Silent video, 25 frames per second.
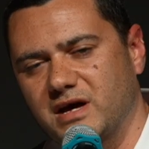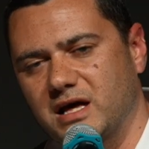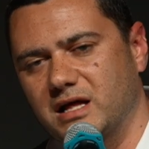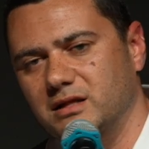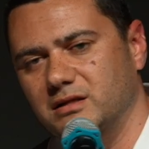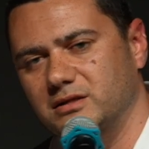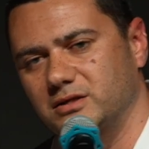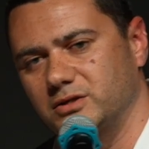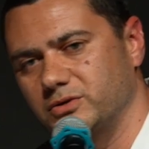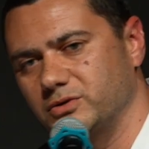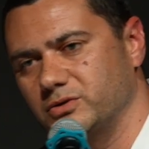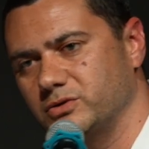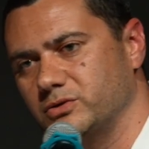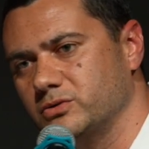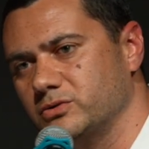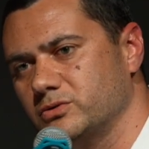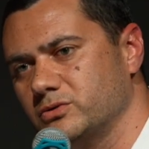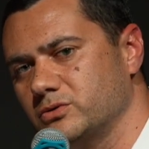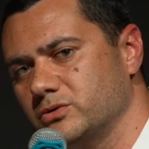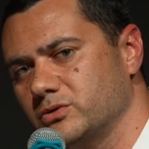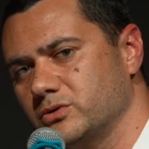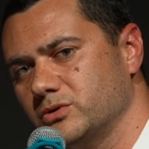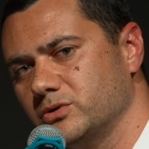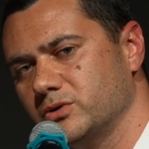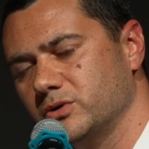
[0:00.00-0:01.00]
value
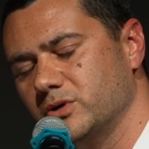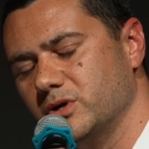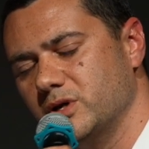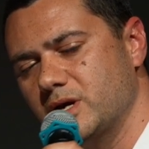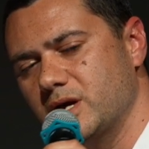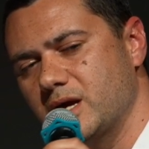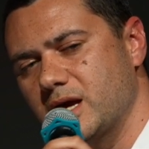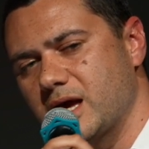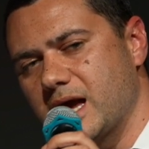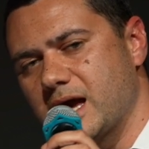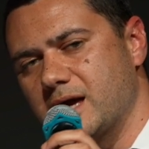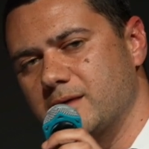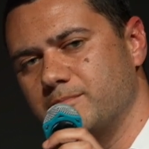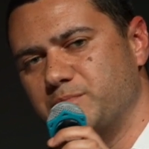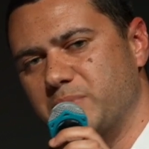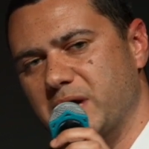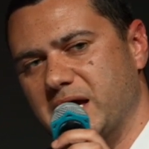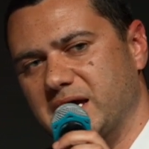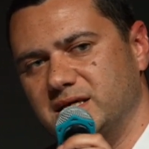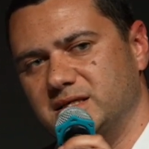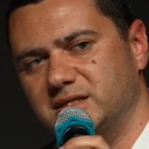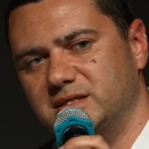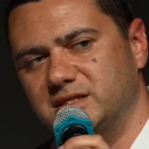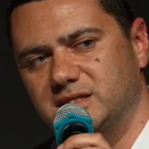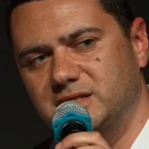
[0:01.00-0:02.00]
and
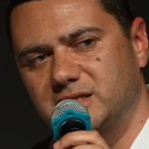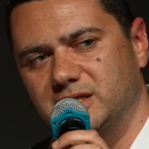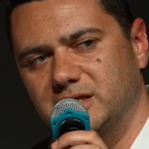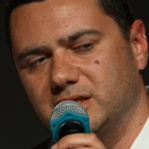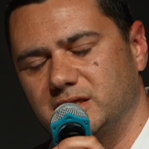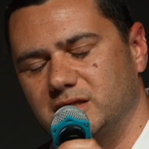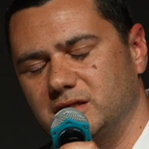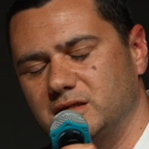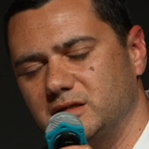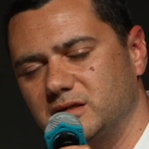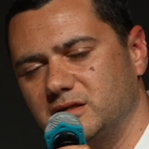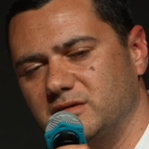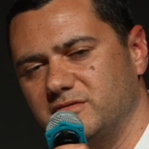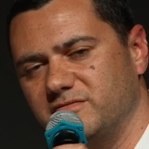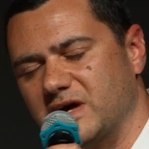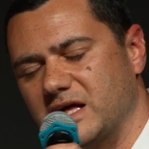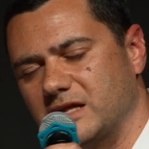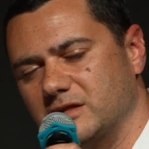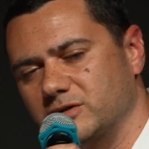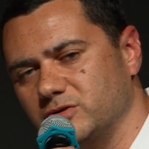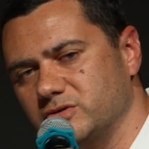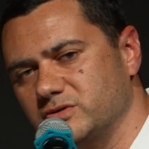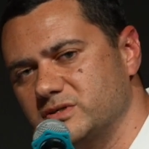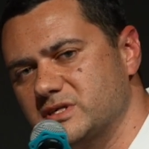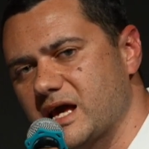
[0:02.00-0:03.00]
based in
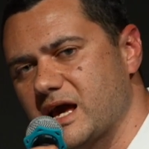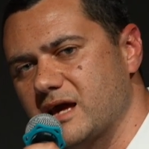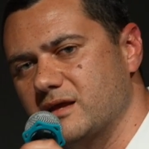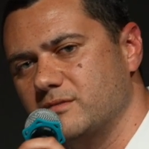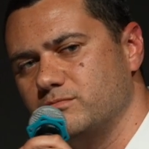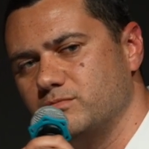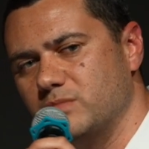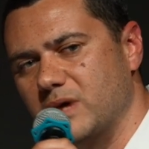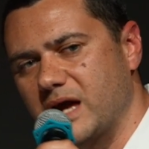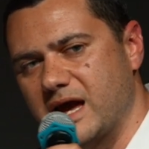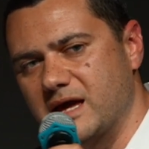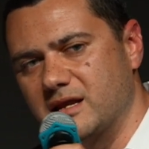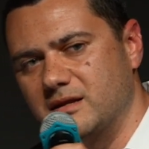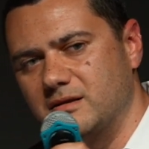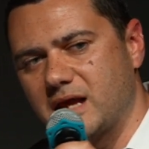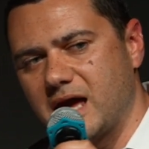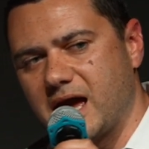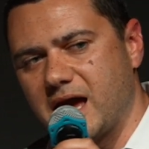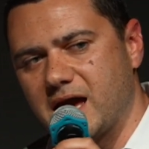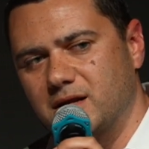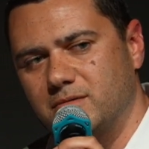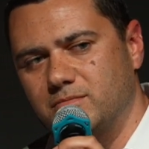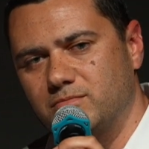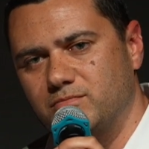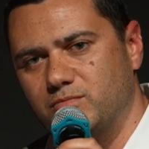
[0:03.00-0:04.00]
values
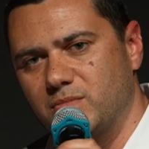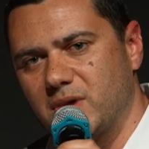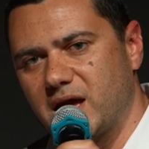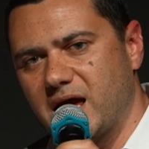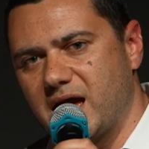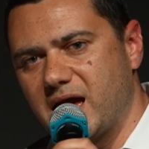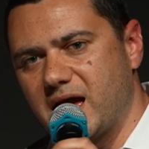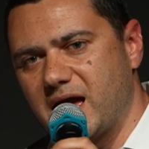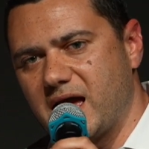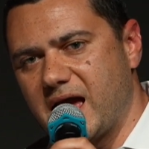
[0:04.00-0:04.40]
and